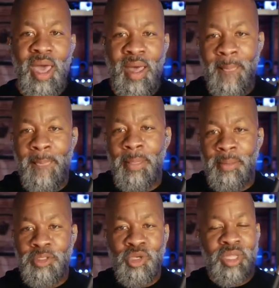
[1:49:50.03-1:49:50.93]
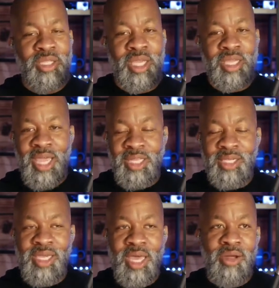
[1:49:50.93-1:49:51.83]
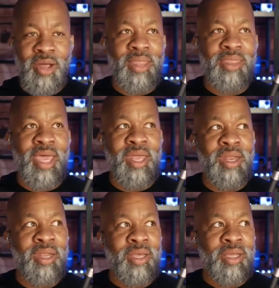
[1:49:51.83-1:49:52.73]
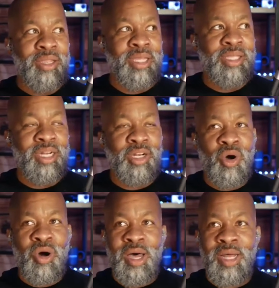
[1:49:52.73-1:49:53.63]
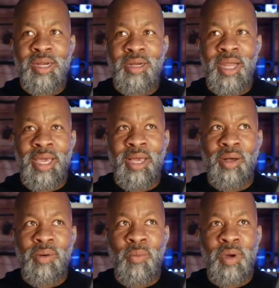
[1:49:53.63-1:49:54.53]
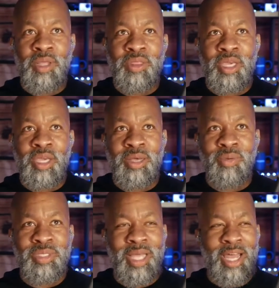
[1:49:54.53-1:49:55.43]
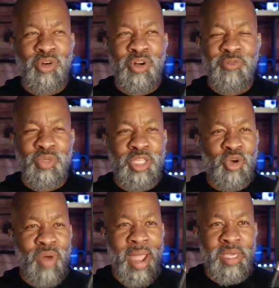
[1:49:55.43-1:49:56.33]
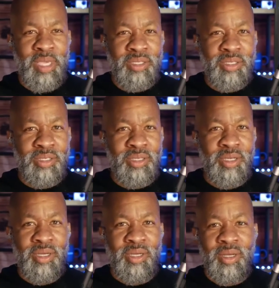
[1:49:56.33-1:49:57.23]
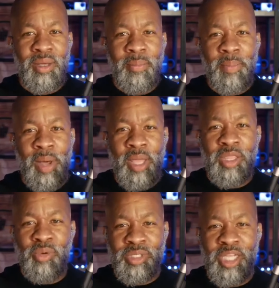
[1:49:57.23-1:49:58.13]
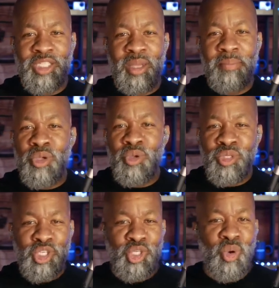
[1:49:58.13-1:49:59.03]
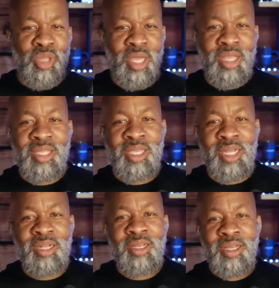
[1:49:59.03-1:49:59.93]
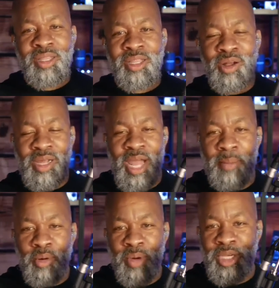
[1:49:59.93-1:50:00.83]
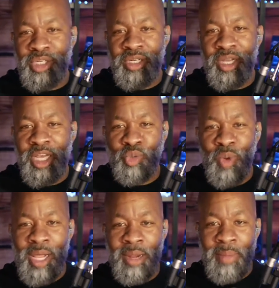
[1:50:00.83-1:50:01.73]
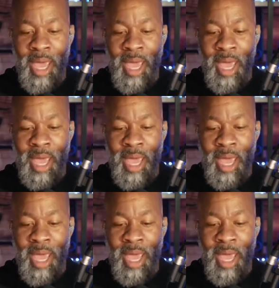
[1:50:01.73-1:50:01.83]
Yeah. So they did that together, and then they did it on like one of I don't know if it was the Grammys, but there was like some music show that they did their collaboration as well.